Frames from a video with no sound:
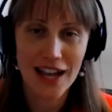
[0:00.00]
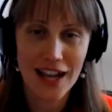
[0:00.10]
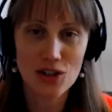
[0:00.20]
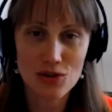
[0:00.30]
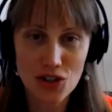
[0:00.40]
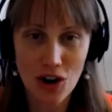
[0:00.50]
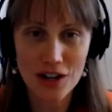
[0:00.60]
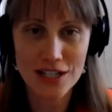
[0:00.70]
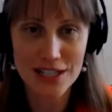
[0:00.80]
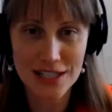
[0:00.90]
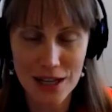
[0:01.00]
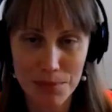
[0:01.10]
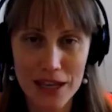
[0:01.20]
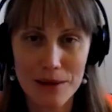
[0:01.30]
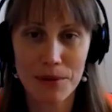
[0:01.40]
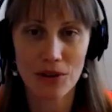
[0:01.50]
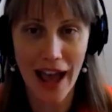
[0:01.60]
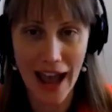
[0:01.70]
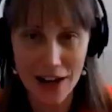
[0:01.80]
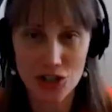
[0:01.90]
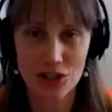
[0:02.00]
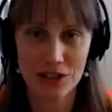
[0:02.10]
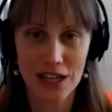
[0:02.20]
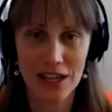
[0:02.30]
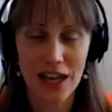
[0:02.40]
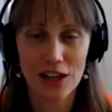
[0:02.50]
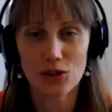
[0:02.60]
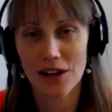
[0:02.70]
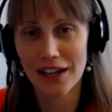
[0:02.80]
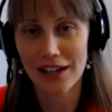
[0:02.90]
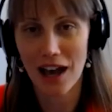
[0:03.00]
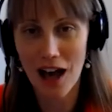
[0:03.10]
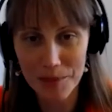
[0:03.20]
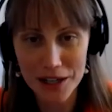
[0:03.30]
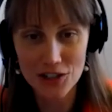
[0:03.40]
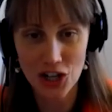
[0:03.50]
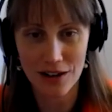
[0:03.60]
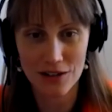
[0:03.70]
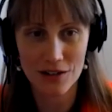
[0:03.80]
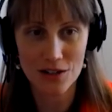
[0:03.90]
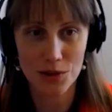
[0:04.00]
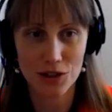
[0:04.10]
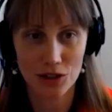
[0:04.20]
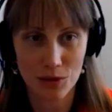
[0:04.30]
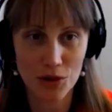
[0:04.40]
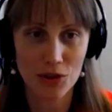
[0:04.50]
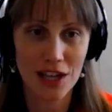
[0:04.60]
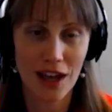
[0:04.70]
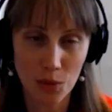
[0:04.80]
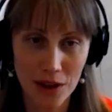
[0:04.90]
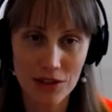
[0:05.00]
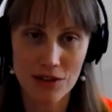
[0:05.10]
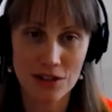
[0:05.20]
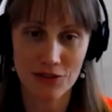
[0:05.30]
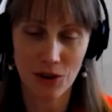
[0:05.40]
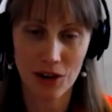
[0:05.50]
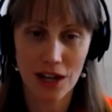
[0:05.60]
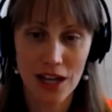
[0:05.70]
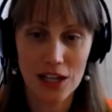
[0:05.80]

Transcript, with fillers: And so you started to see people actually creating common agendas with their community and with the different,